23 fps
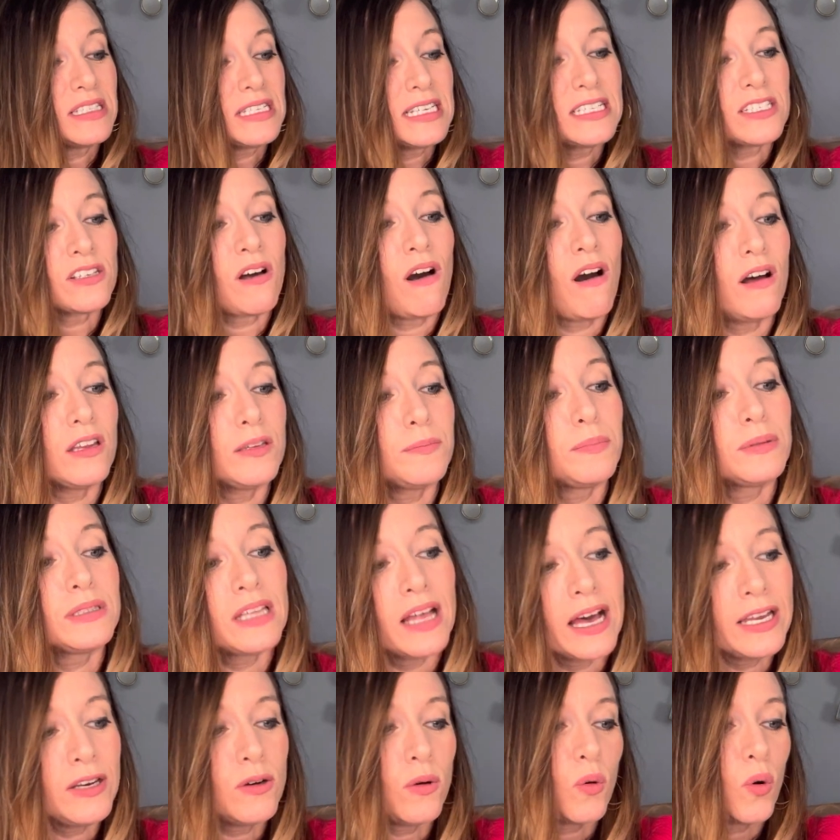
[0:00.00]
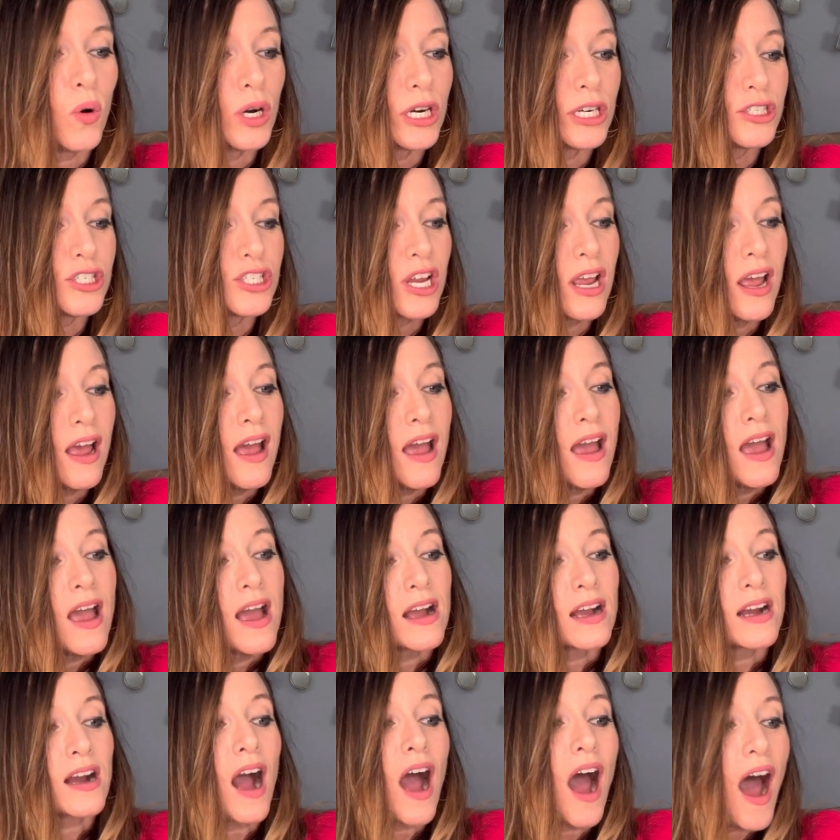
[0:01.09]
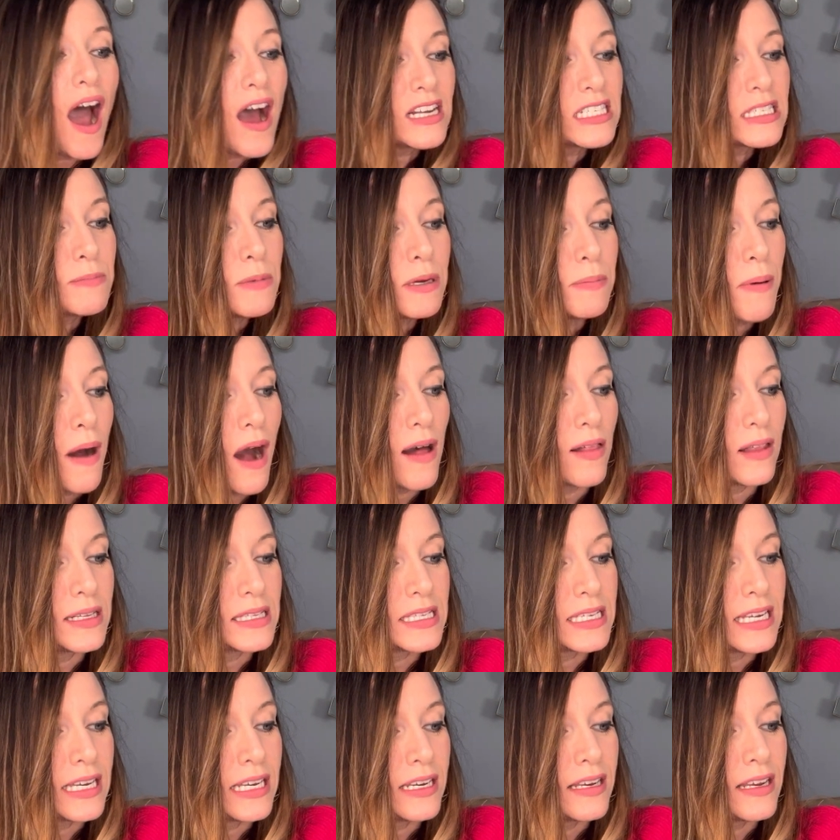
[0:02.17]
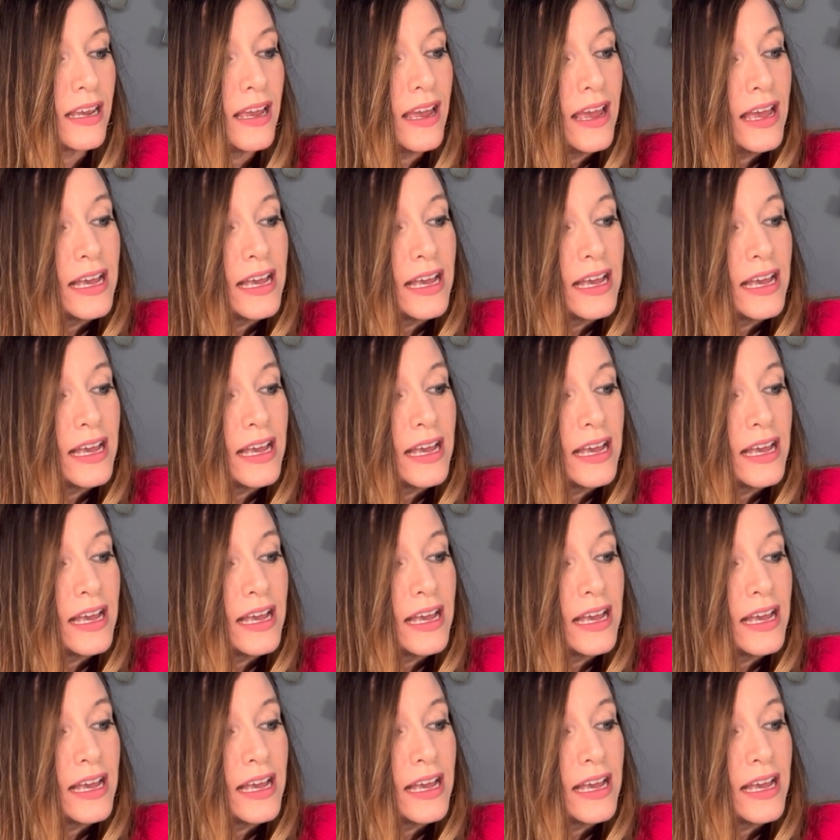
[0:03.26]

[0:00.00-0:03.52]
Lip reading: is called Blood Orange Cosmopolitan